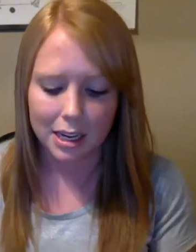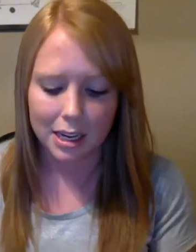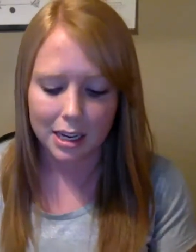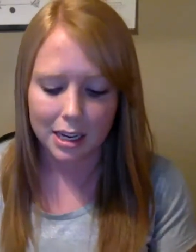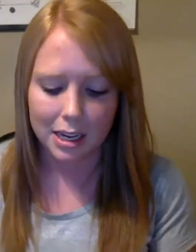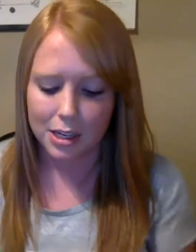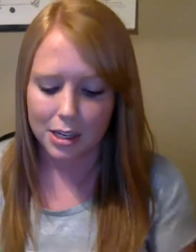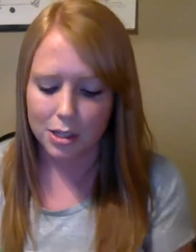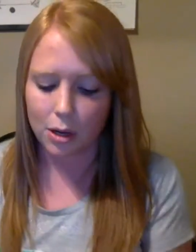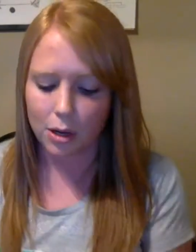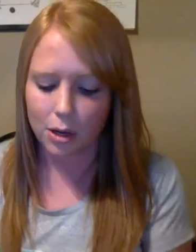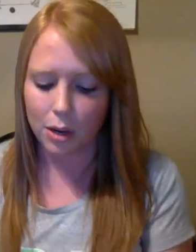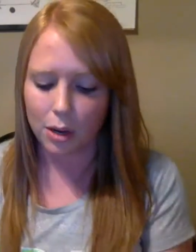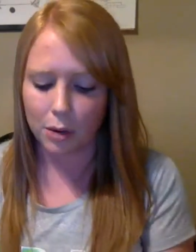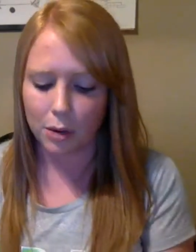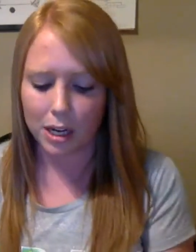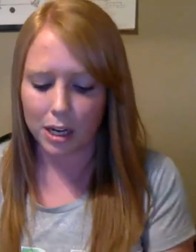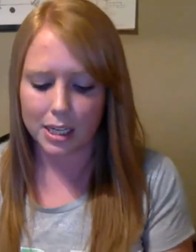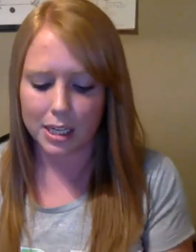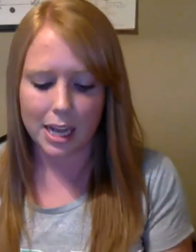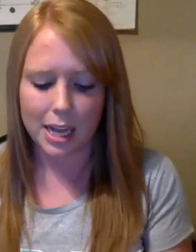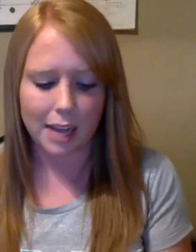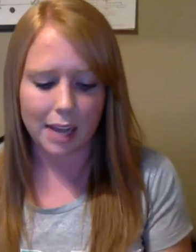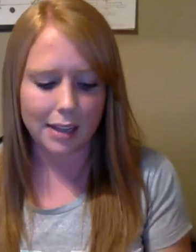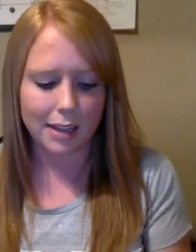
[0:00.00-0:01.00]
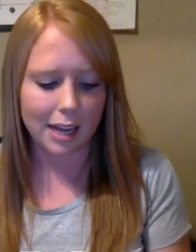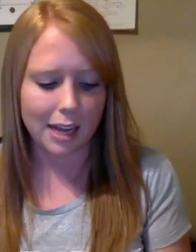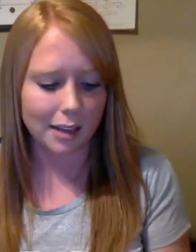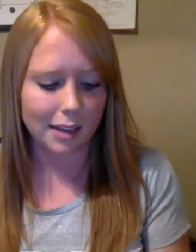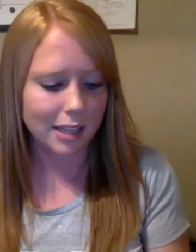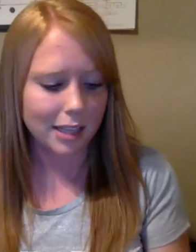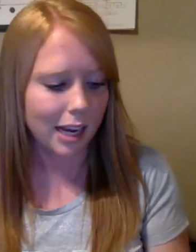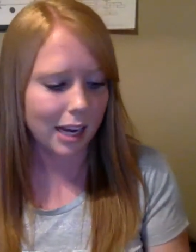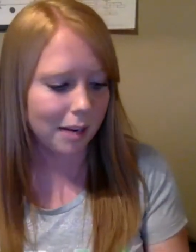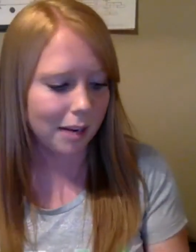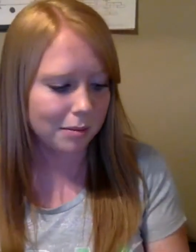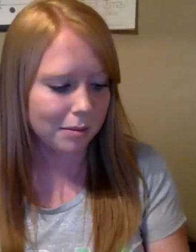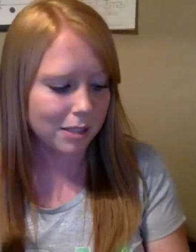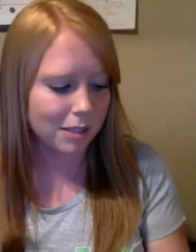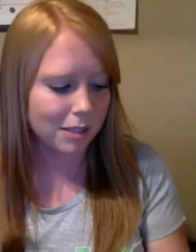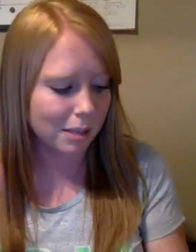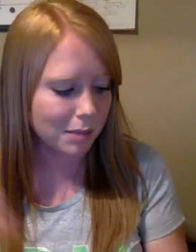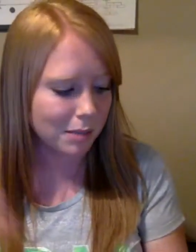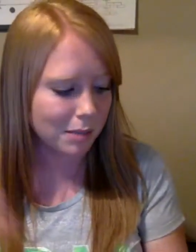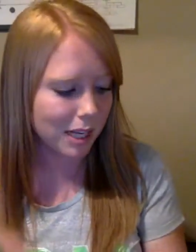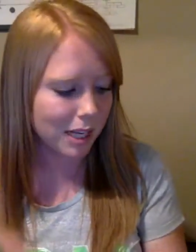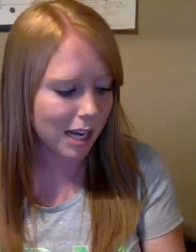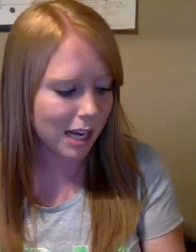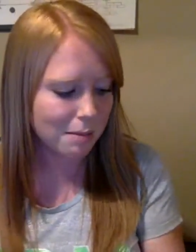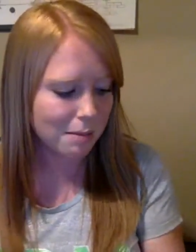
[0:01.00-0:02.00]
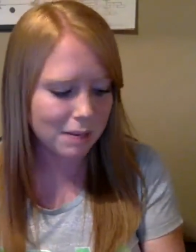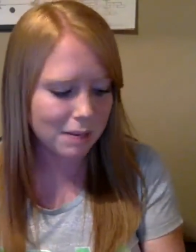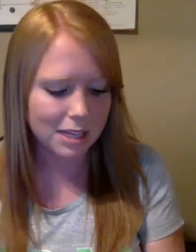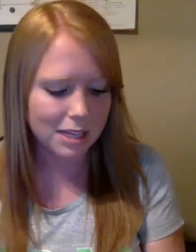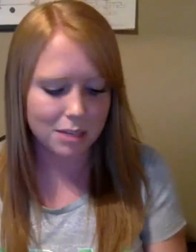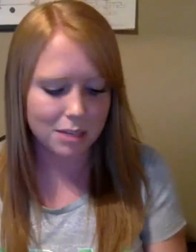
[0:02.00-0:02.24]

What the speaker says: So I wanted to add that. Okay, something I missed